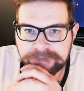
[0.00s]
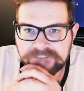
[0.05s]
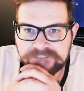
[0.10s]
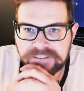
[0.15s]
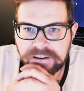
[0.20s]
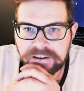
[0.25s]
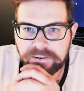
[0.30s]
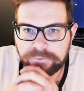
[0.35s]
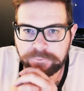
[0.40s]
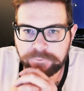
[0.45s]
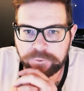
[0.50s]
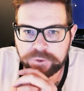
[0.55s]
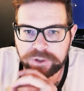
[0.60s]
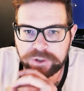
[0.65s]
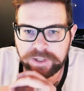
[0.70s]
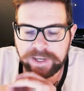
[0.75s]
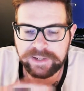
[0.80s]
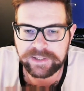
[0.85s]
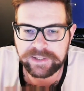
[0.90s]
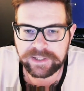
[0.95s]

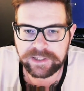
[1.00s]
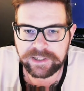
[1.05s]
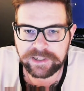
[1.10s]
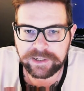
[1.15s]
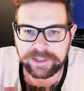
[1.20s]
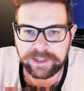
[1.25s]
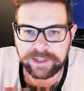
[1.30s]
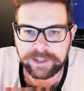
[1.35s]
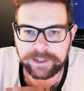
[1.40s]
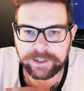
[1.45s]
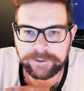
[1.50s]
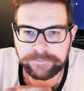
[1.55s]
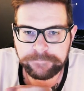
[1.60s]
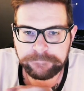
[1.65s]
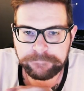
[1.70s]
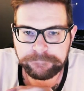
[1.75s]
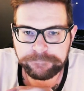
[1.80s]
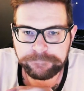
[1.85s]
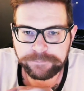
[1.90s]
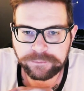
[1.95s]
Unfortunately, I didn't get...
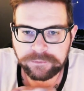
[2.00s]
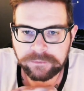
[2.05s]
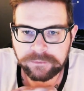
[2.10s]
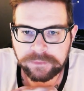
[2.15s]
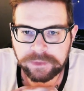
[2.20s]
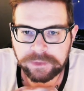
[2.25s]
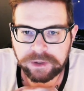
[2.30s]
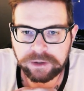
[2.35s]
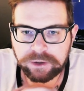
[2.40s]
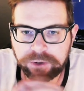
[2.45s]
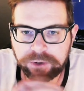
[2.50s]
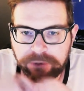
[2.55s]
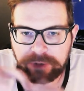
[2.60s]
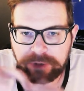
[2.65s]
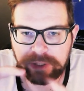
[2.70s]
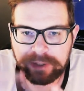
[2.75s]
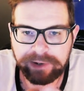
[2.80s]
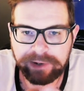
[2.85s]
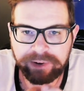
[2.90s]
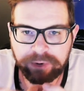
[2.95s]

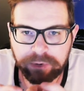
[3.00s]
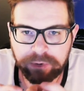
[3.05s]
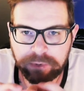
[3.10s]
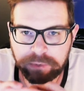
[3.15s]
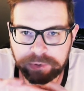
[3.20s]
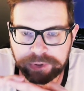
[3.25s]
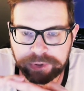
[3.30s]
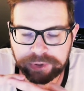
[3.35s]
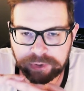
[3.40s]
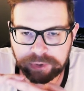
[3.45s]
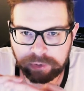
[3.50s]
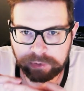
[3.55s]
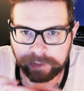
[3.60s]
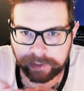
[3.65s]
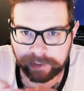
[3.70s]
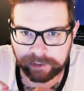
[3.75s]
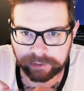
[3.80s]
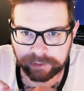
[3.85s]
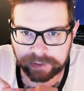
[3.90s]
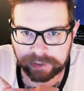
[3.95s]
Green Arrow was sold
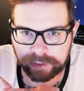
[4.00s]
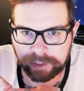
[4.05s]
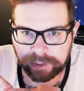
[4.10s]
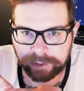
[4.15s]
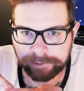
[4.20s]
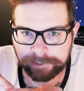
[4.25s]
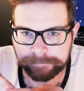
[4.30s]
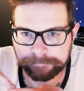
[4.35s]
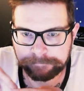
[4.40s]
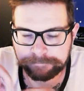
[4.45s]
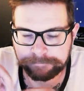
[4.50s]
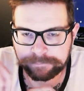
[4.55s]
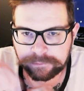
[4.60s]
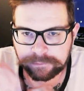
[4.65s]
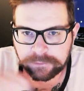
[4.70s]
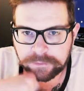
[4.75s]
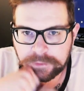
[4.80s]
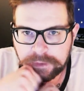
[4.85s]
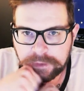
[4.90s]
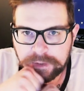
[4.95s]
out today,
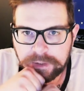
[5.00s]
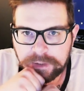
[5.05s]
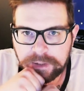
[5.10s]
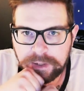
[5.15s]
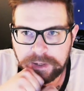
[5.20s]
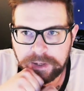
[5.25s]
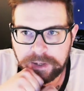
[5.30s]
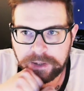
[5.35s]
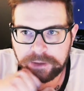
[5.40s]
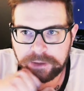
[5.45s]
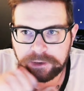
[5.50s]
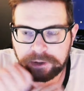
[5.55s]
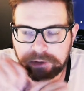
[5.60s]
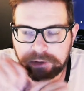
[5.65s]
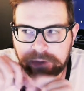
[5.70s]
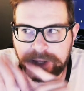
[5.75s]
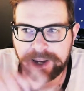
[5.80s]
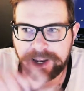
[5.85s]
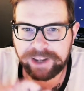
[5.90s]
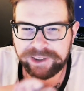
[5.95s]
And
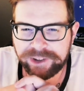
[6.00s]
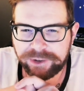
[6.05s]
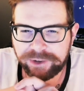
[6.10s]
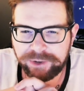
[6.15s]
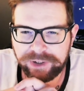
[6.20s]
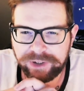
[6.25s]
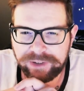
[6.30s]
they have the Green